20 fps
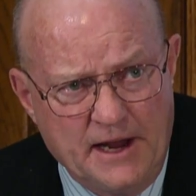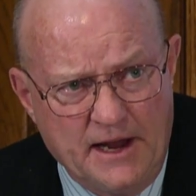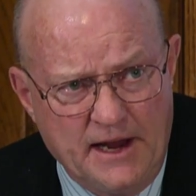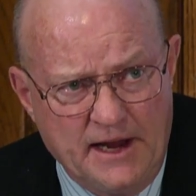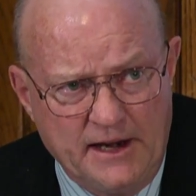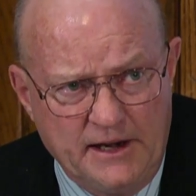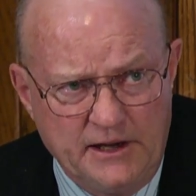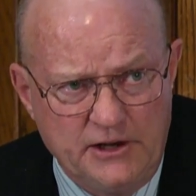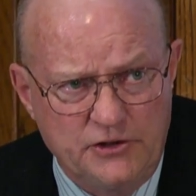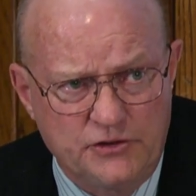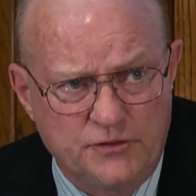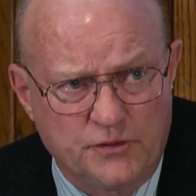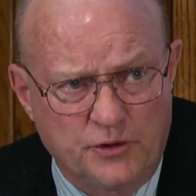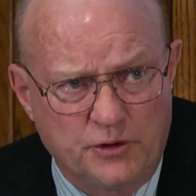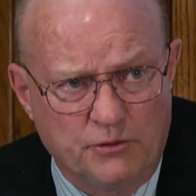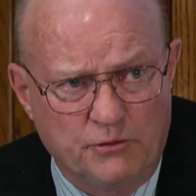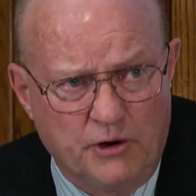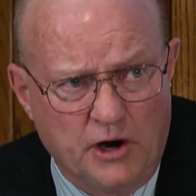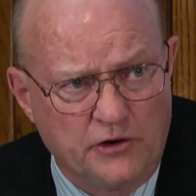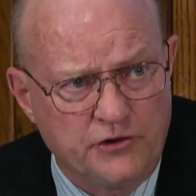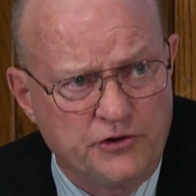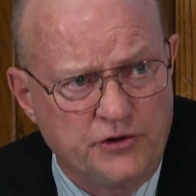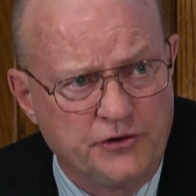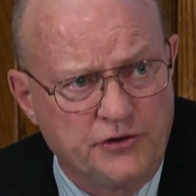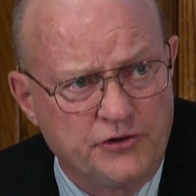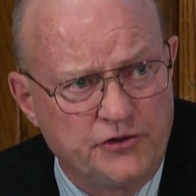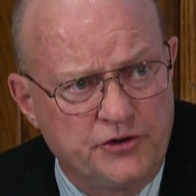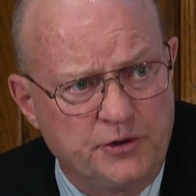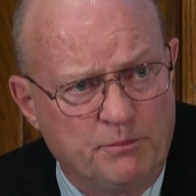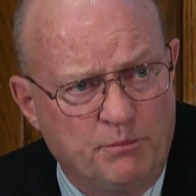80s for the
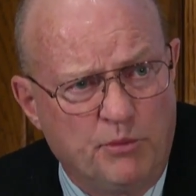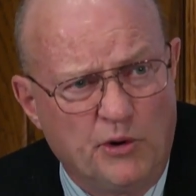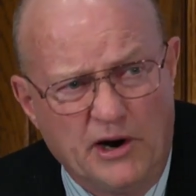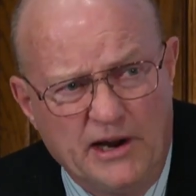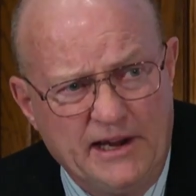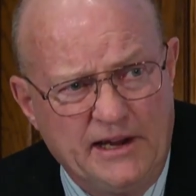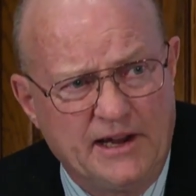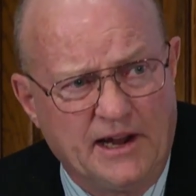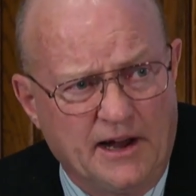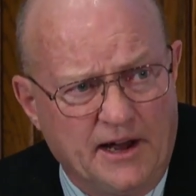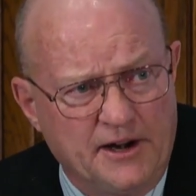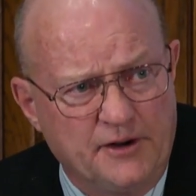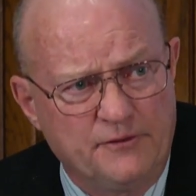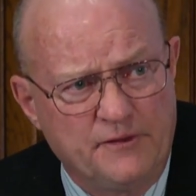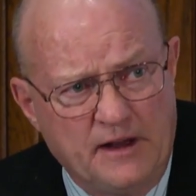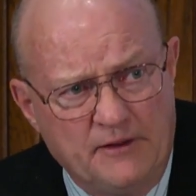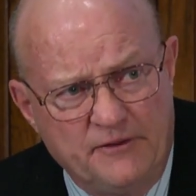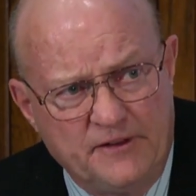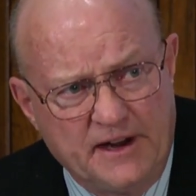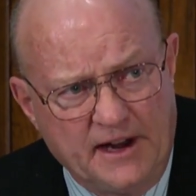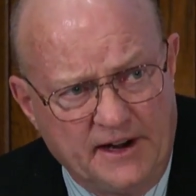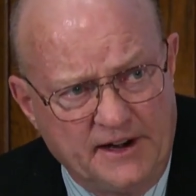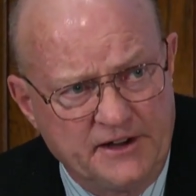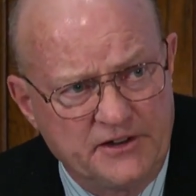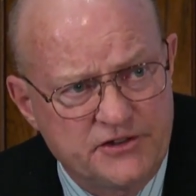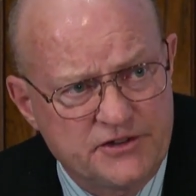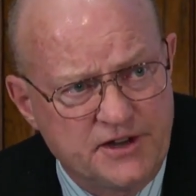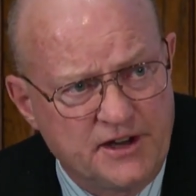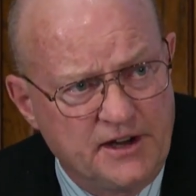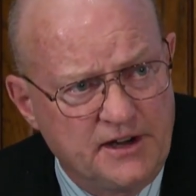Russians to break out of
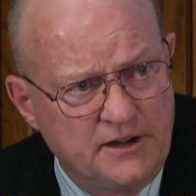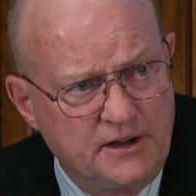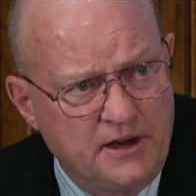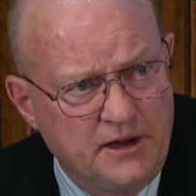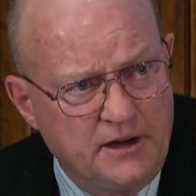Afghanistan